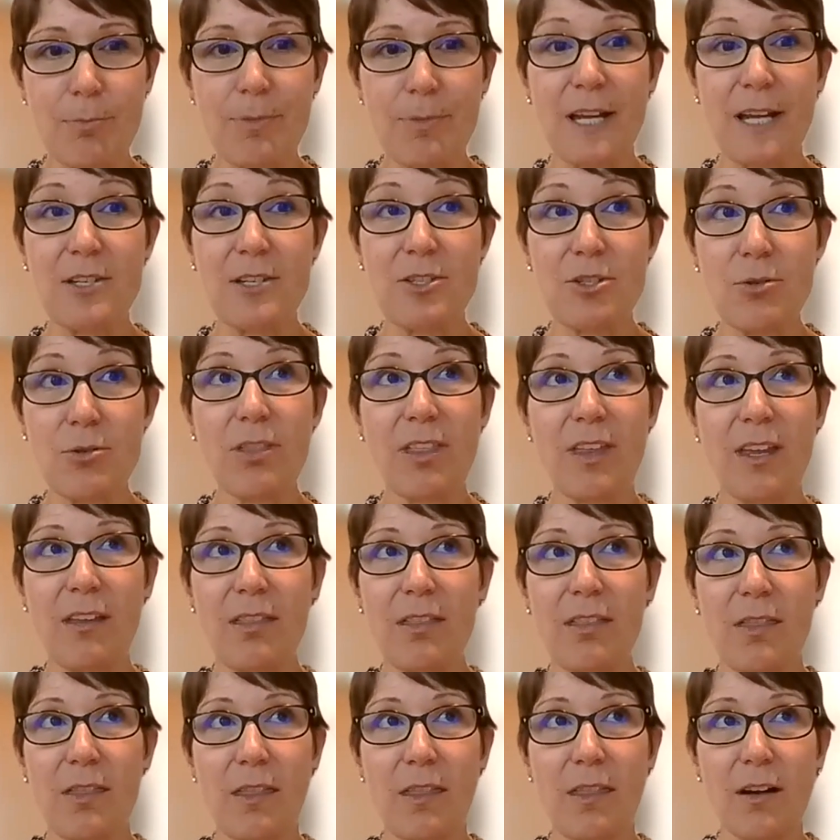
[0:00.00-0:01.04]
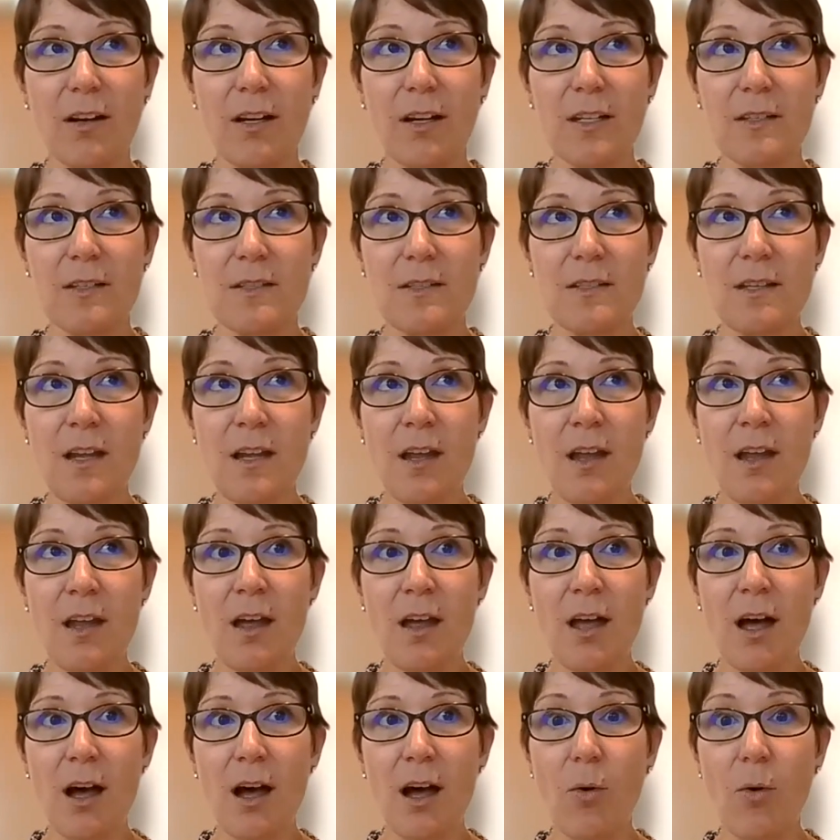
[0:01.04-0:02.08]
But I do think that there is
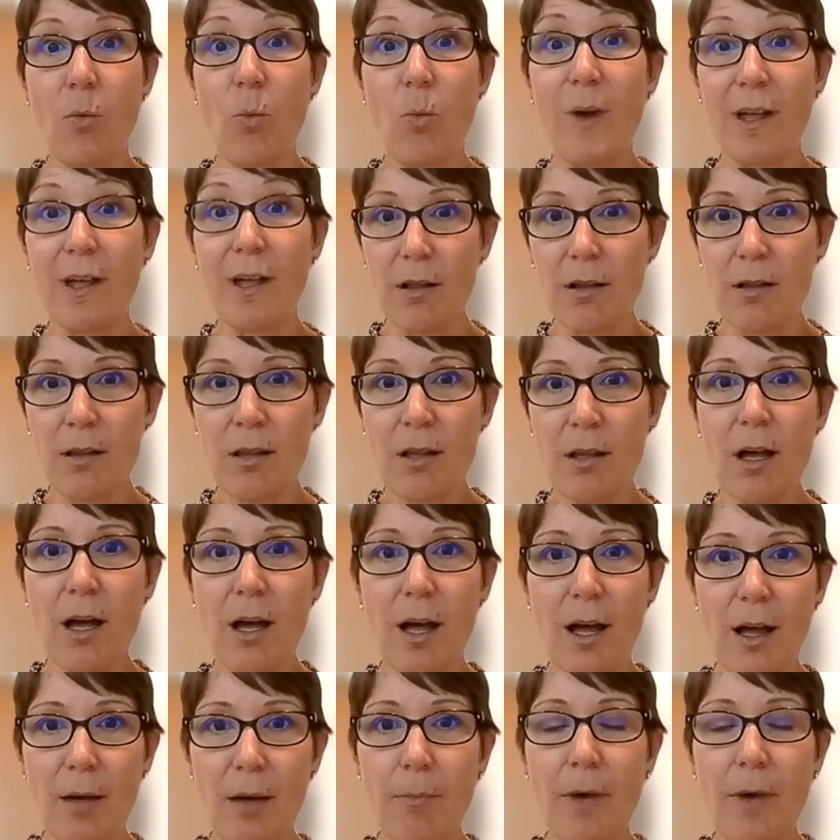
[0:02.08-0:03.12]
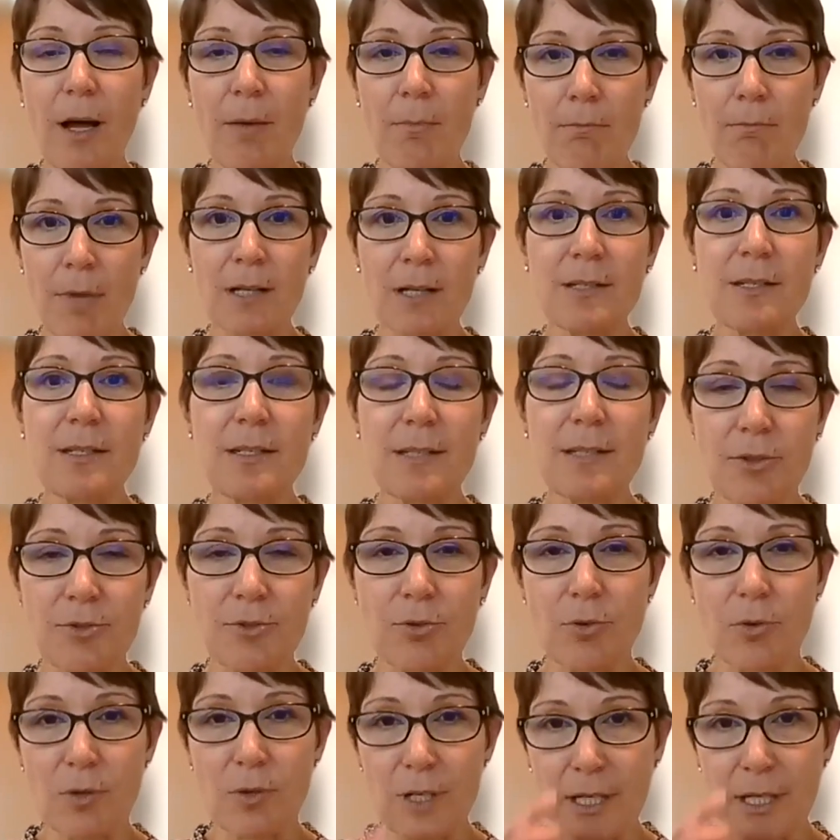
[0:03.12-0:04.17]
a will amongst
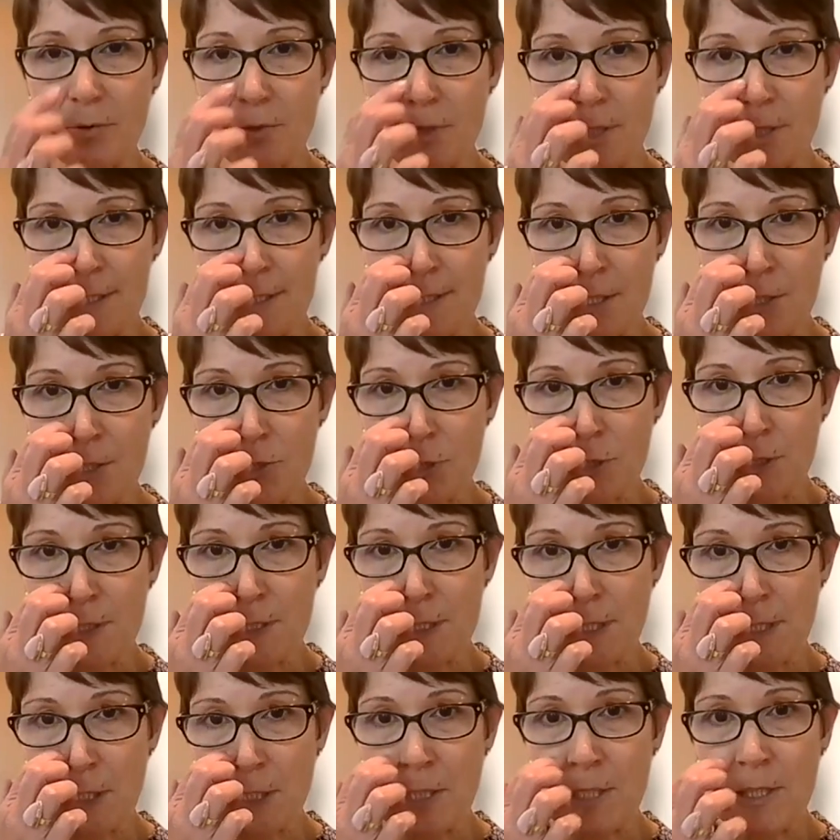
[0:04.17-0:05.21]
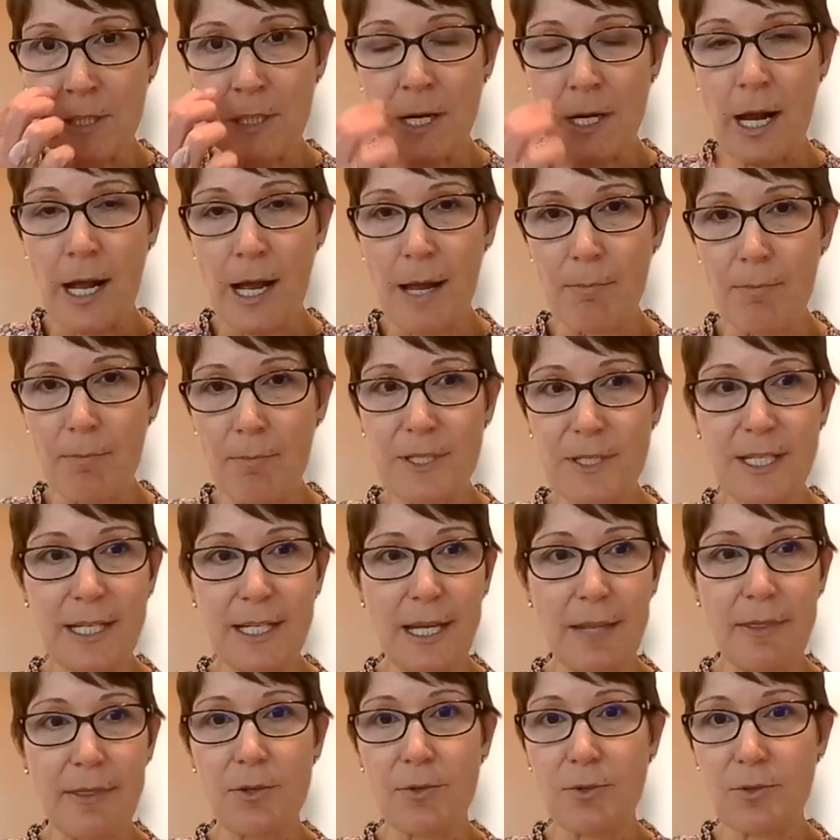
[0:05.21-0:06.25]
Central Oregon organizations here to
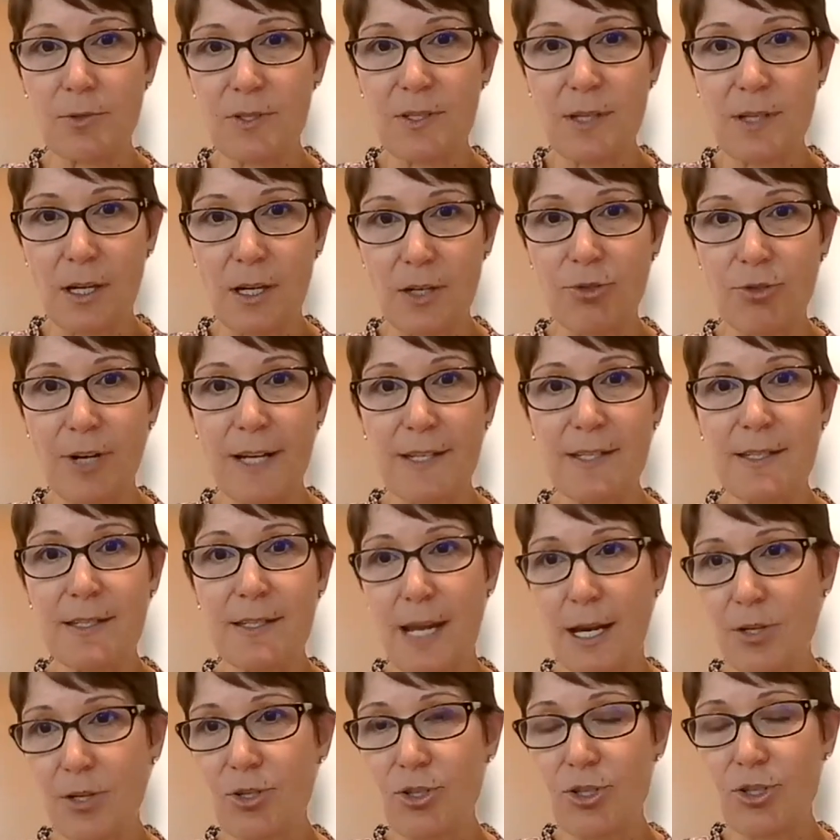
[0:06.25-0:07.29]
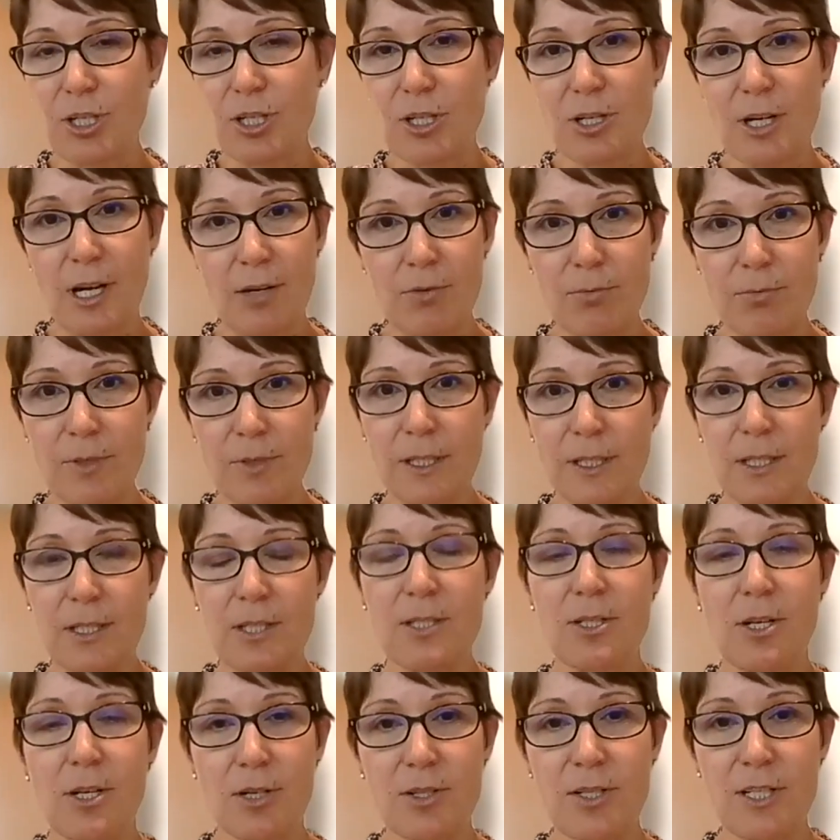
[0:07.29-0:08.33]
get those addressed next year, and really
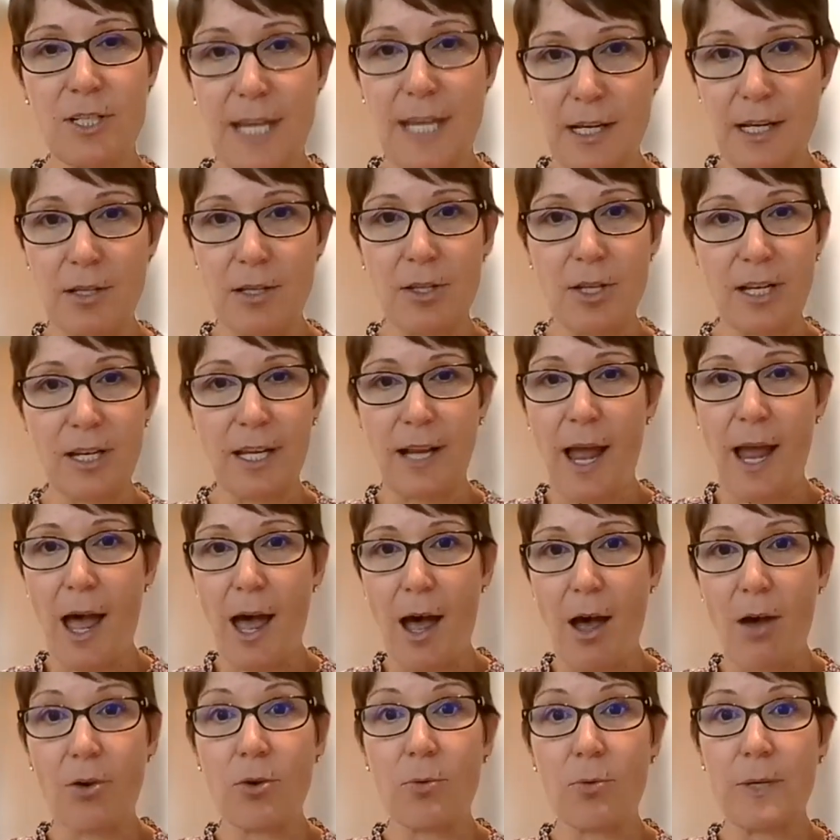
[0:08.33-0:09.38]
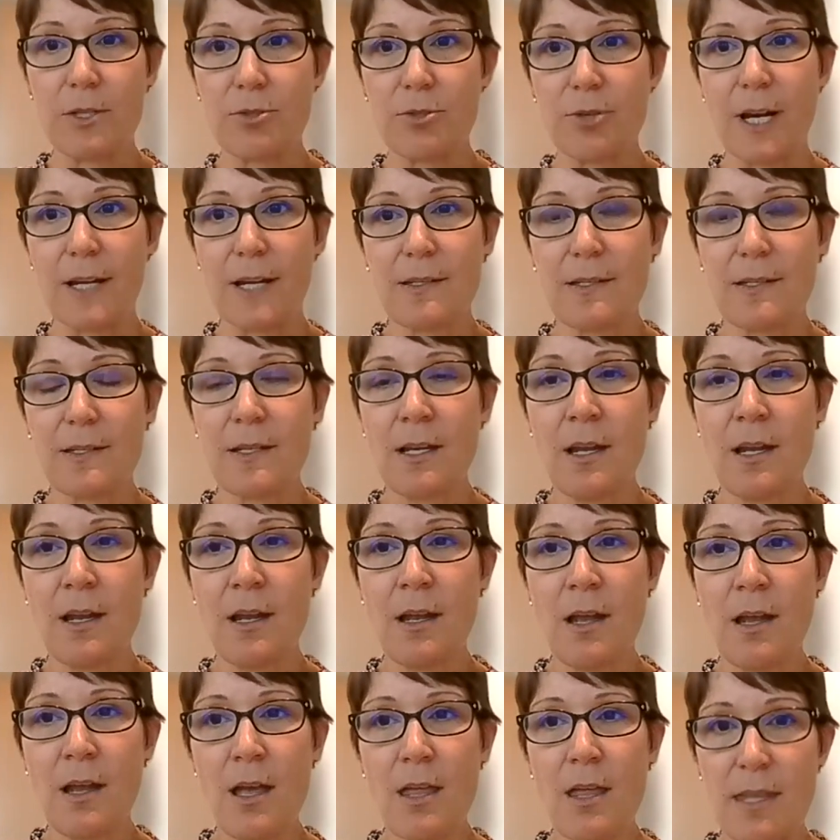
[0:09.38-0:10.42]
start to take a look at how do we address
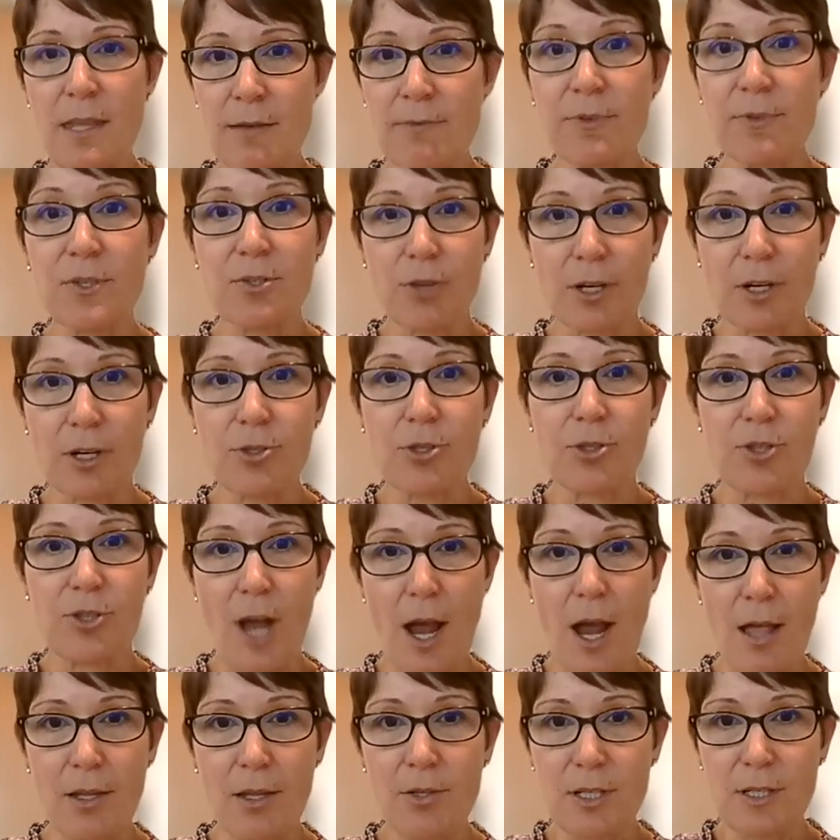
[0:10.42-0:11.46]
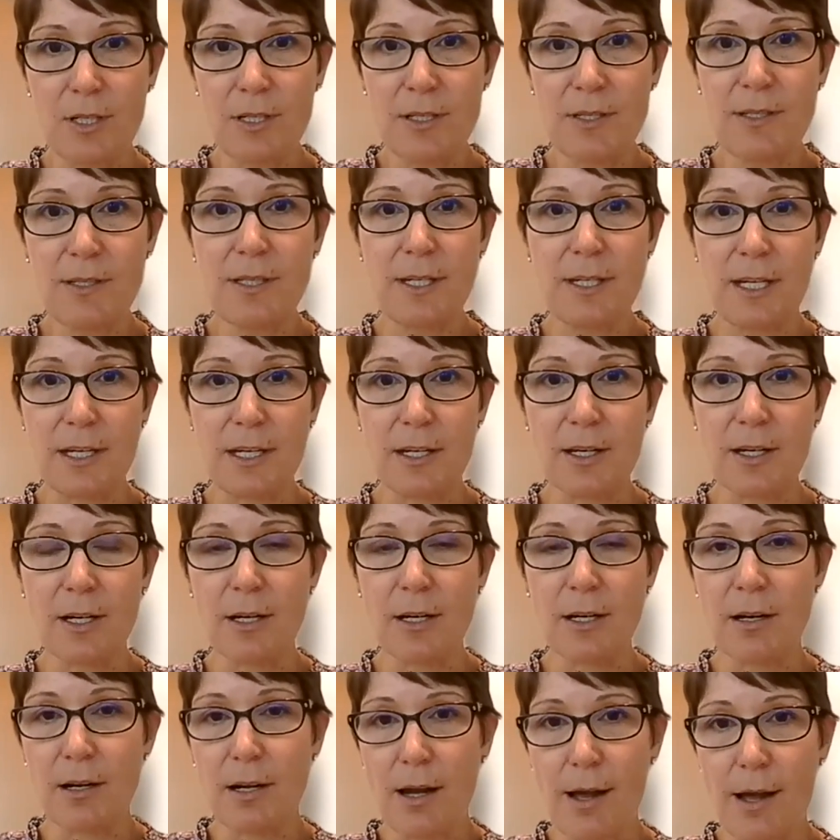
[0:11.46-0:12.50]
the infrastructure challenges
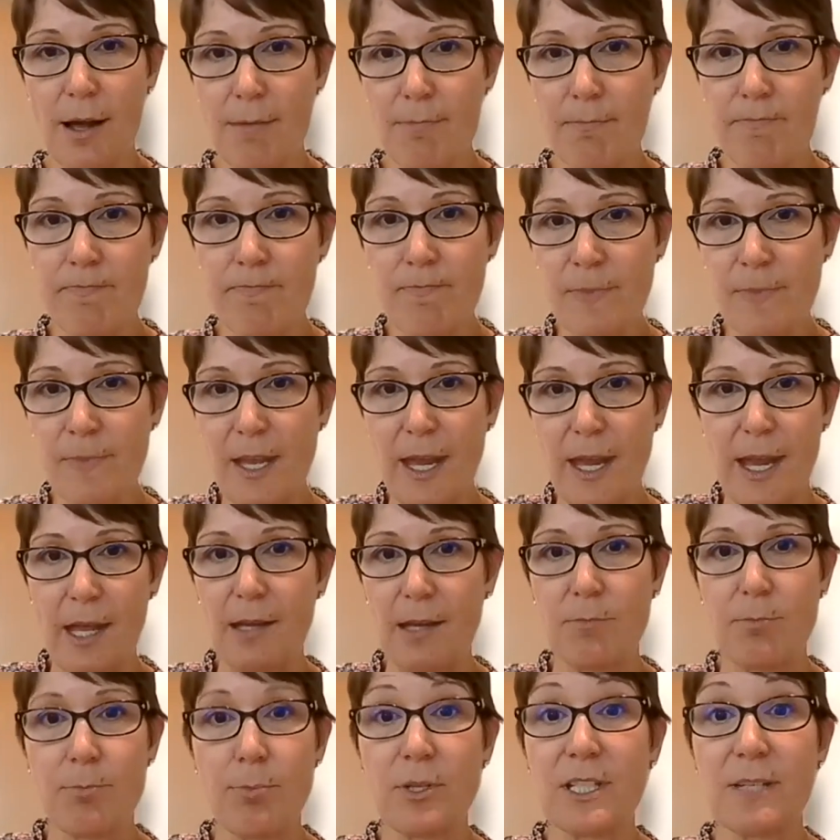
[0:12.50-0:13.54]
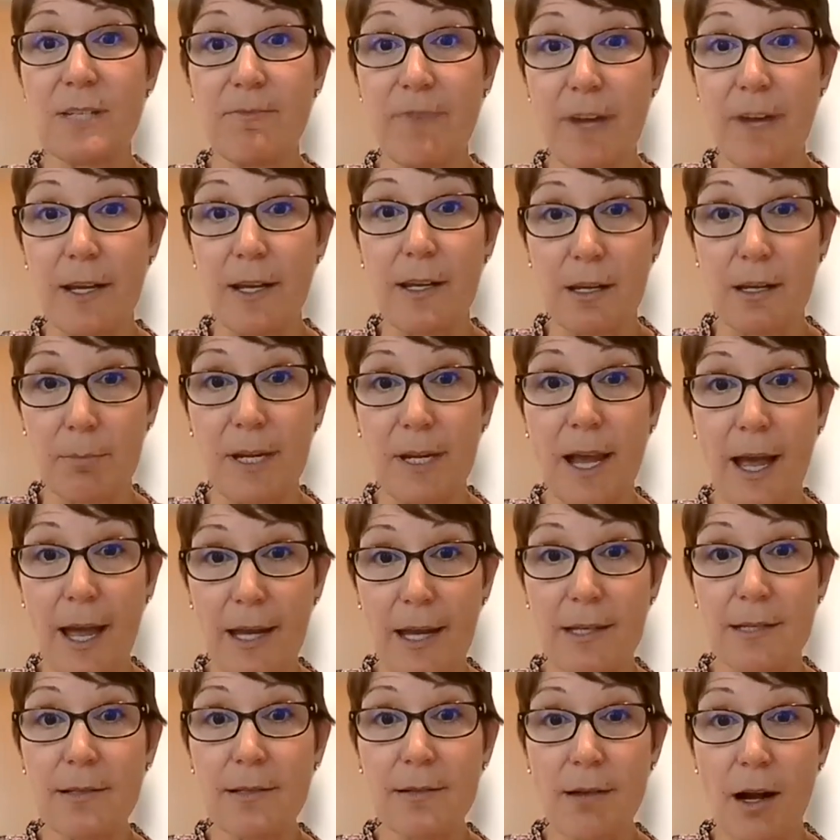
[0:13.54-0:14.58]
here and put some funding
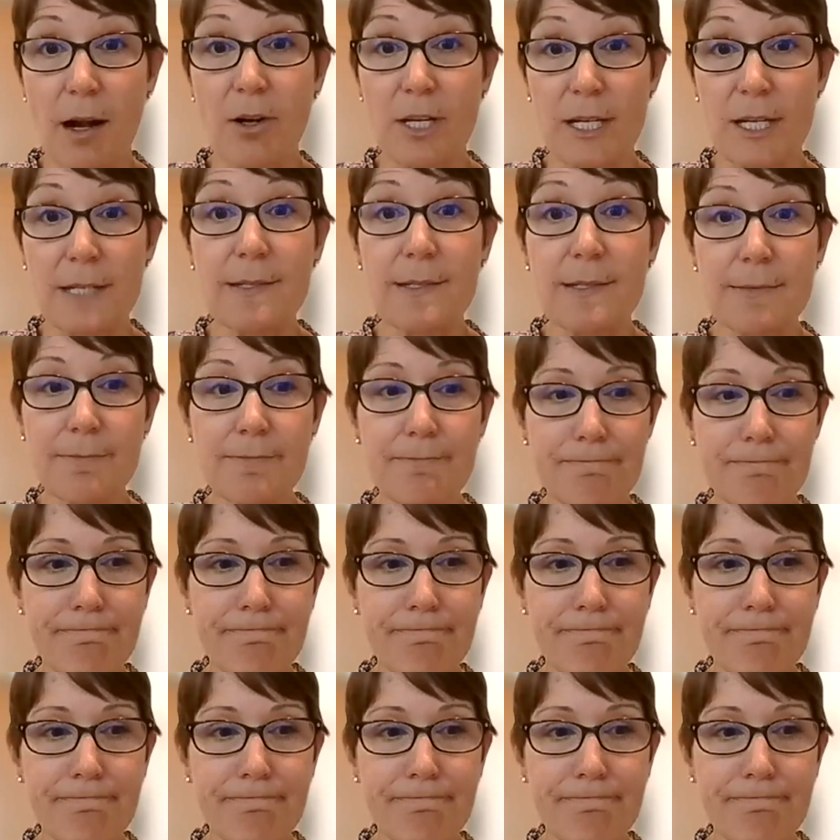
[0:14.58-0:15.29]
behind our needs.